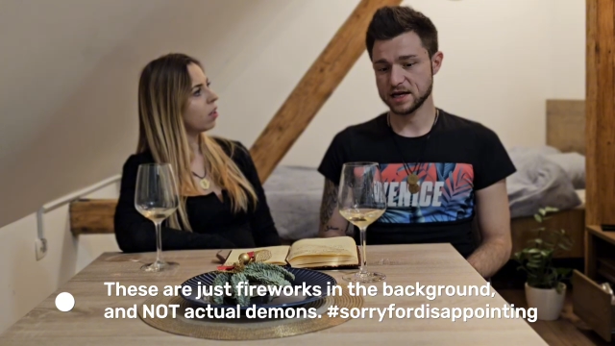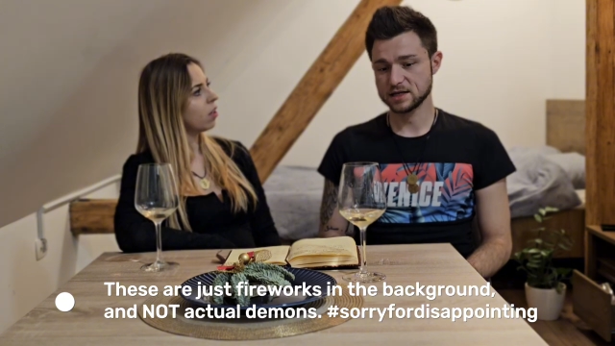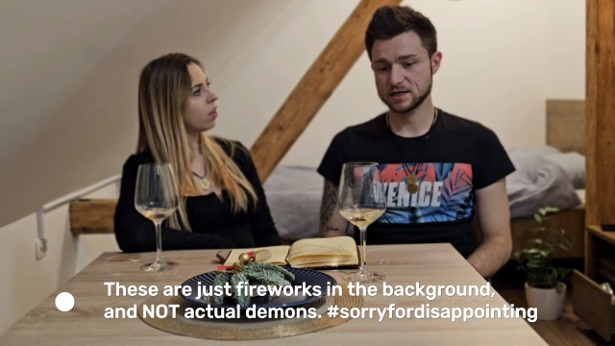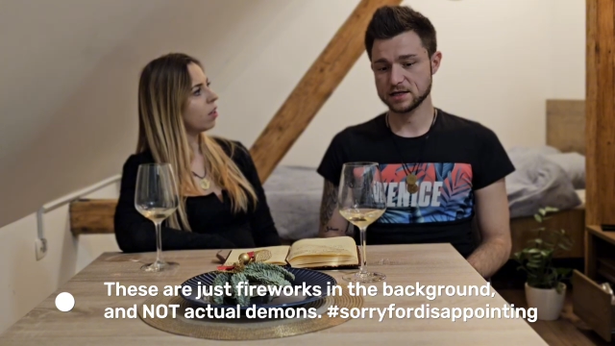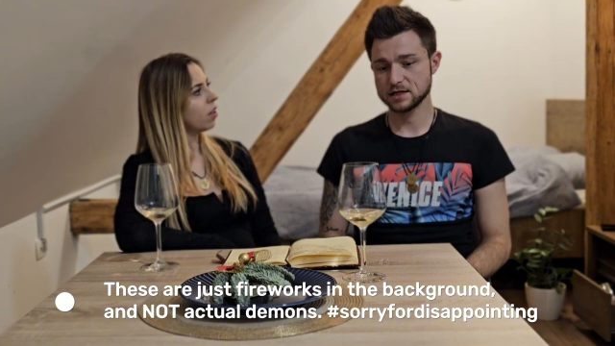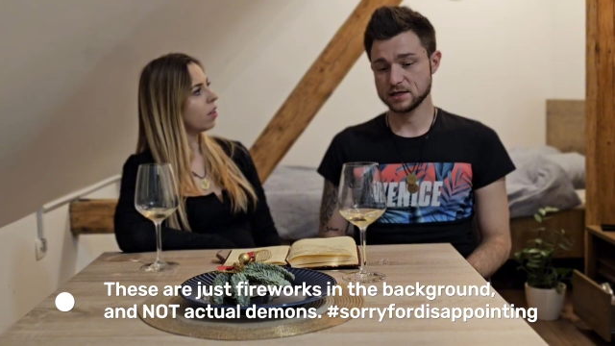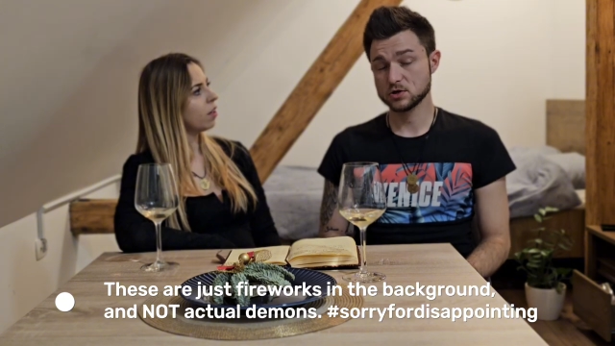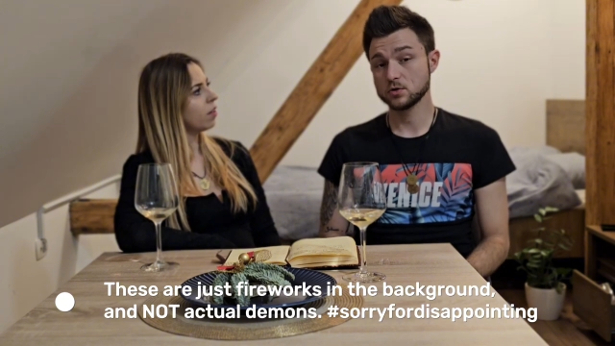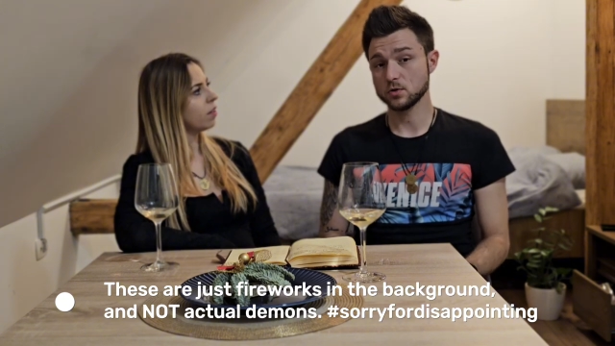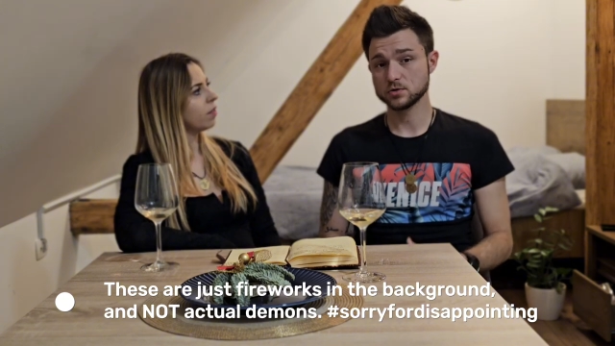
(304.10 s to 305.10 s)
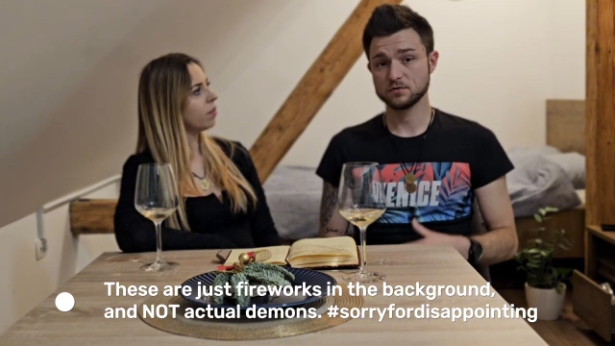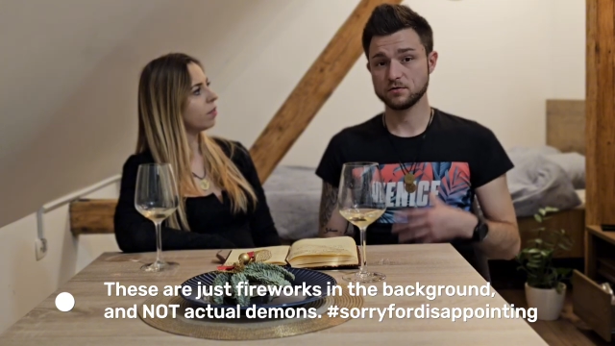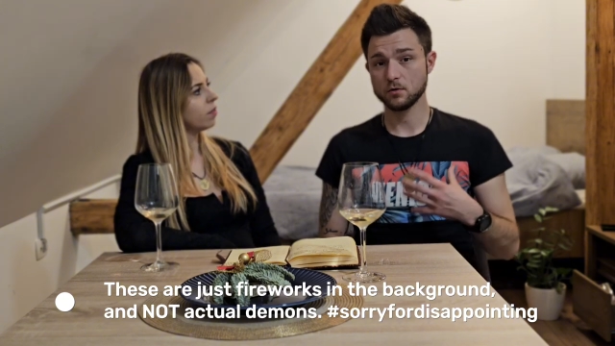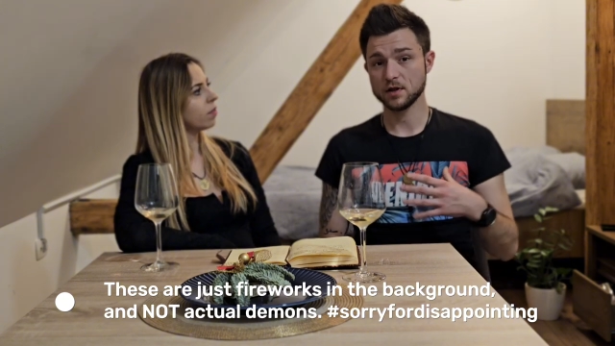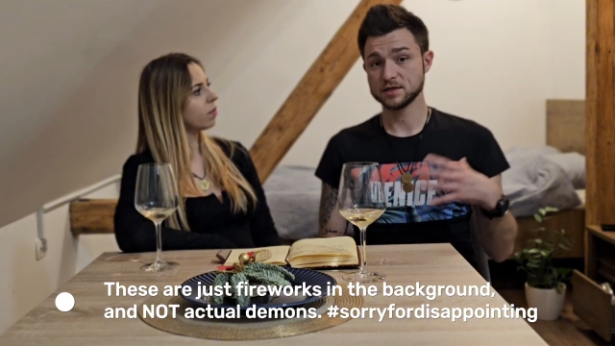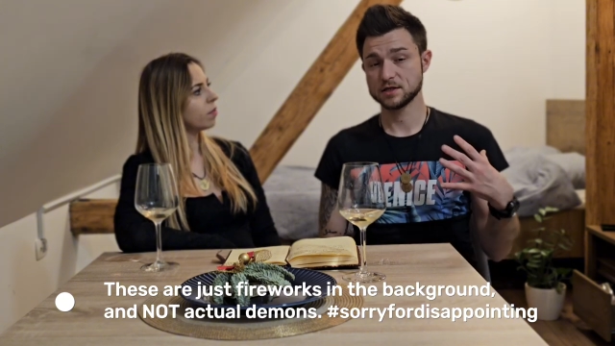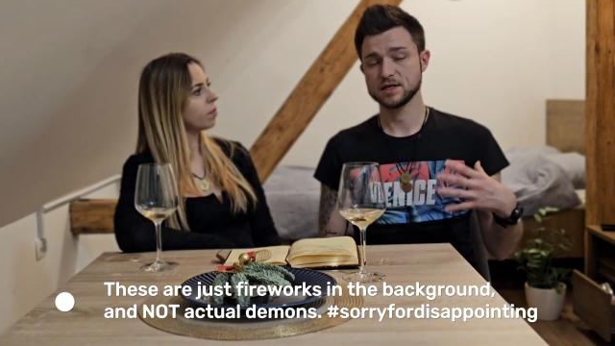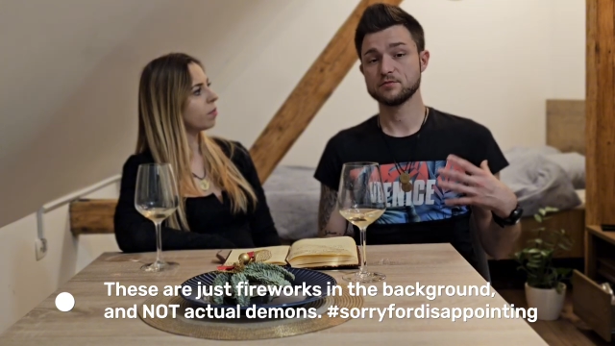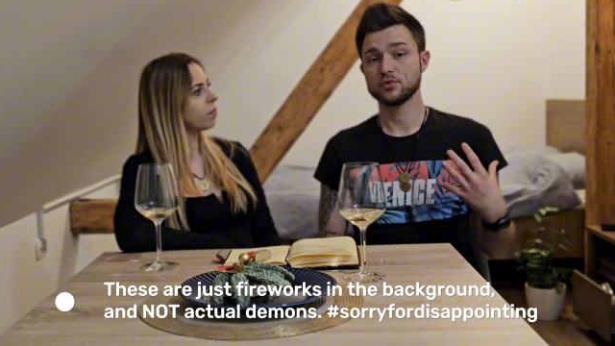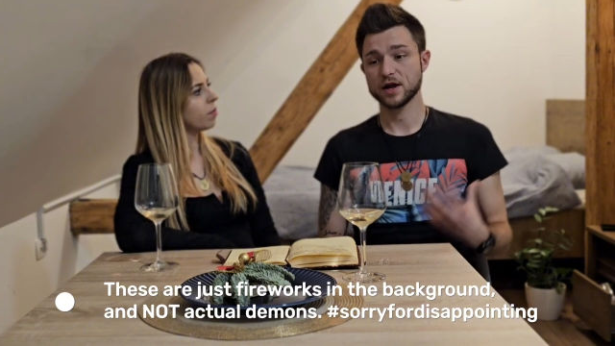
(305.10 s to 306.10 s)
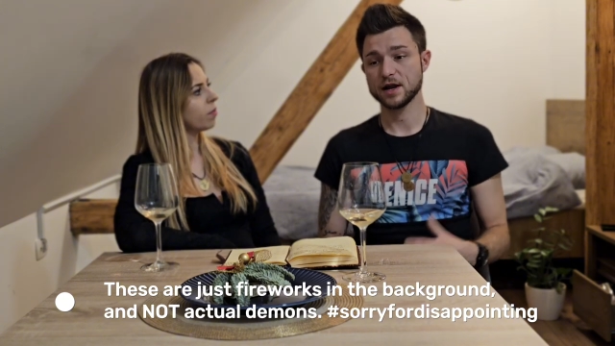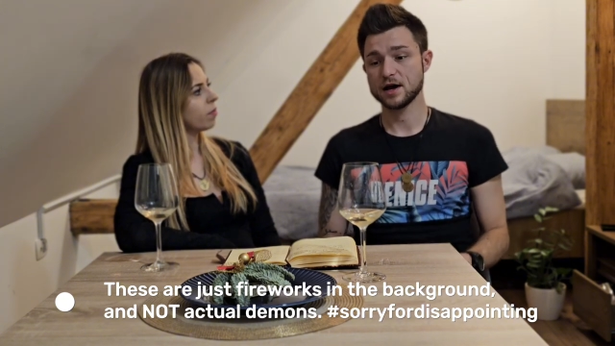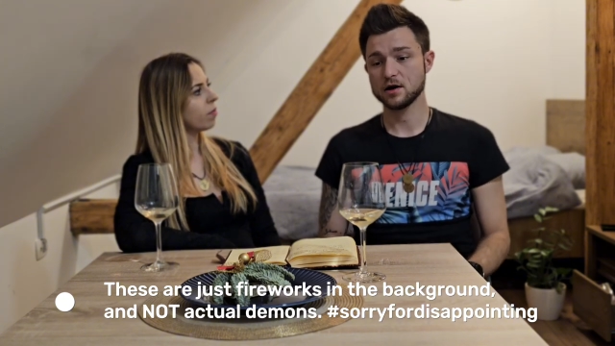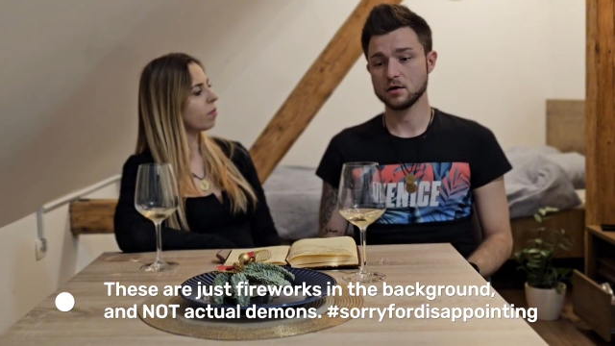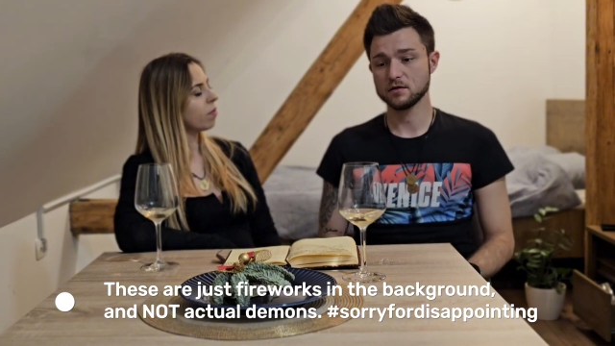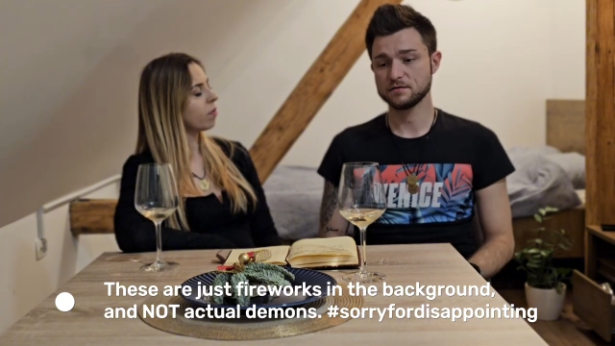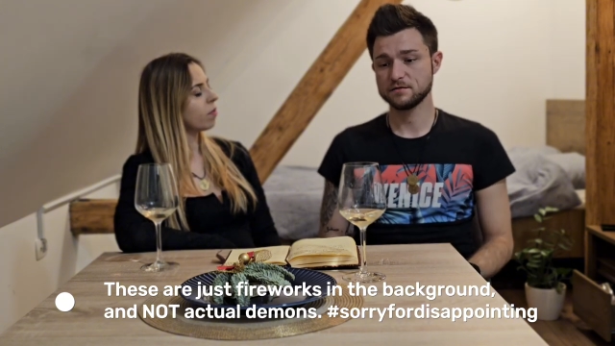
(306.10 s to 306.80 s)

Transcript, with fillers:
Speaker 1: yes uh, this could also fall under the umbrella of